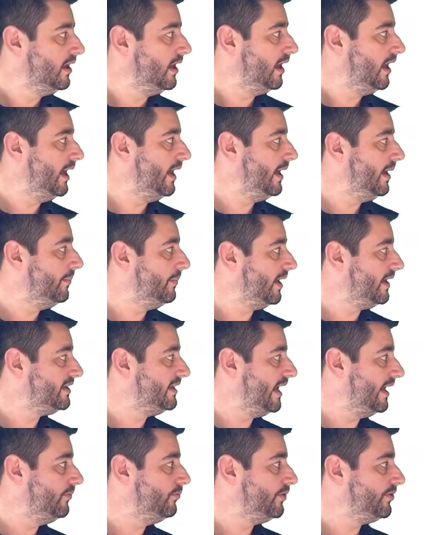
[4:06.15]

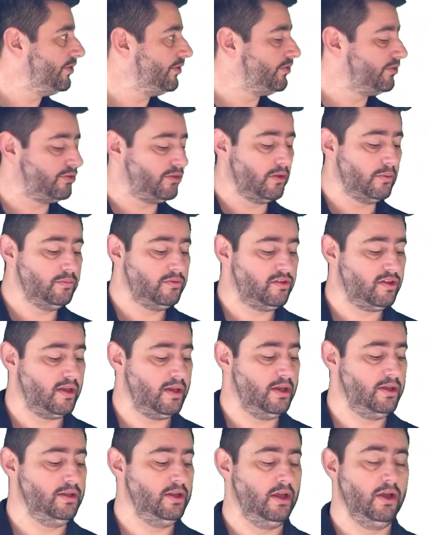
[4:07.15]
Again, with the thumb
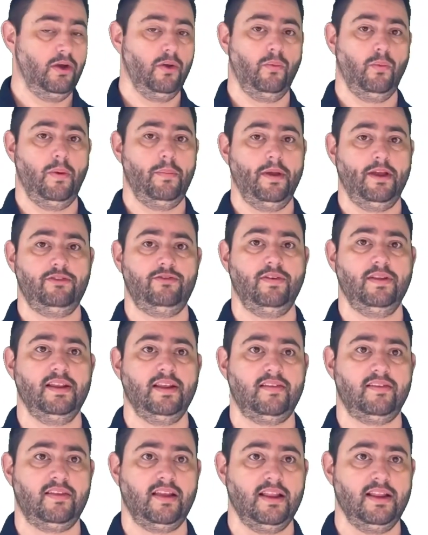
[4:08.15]
turn, we're measuring the
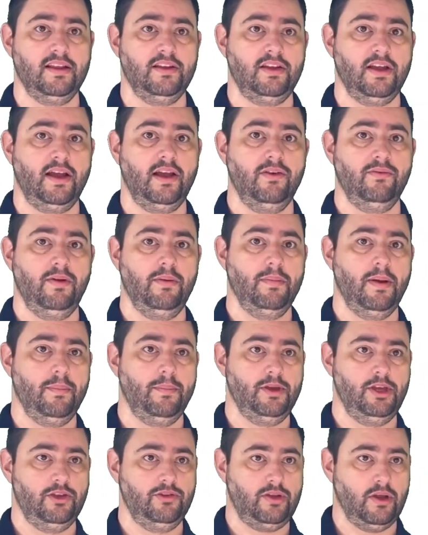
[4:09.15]
cylinder. Remember,
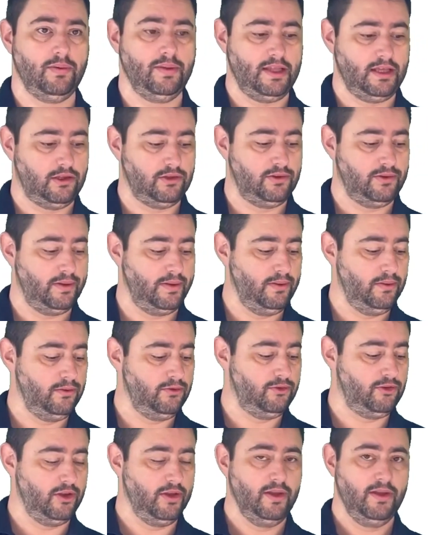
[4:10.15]
you don't include
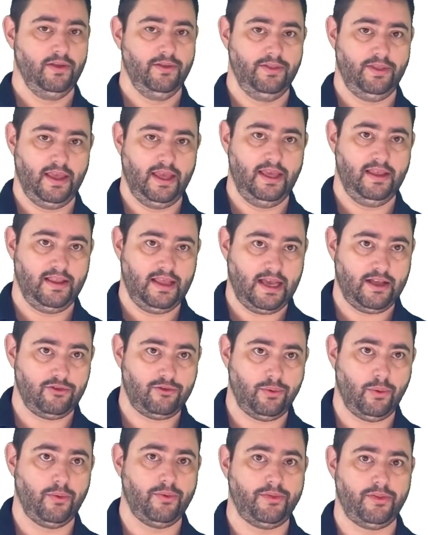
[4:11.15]
the
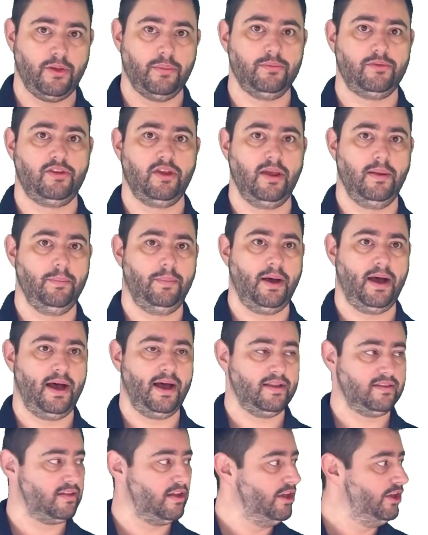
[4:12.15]
actual thumb turn
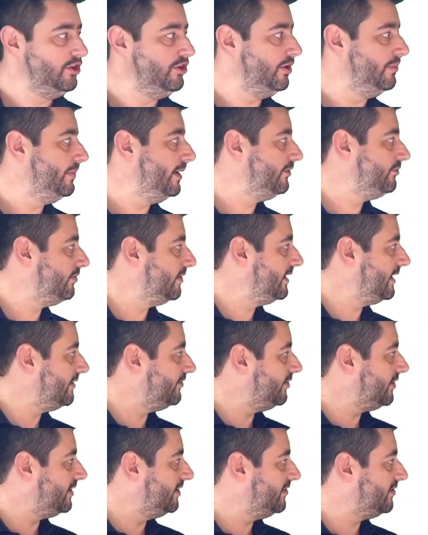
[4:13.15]
part. You're measuring, as
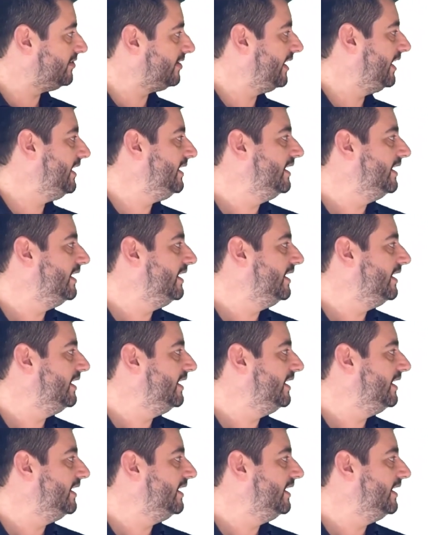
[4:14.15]
you can see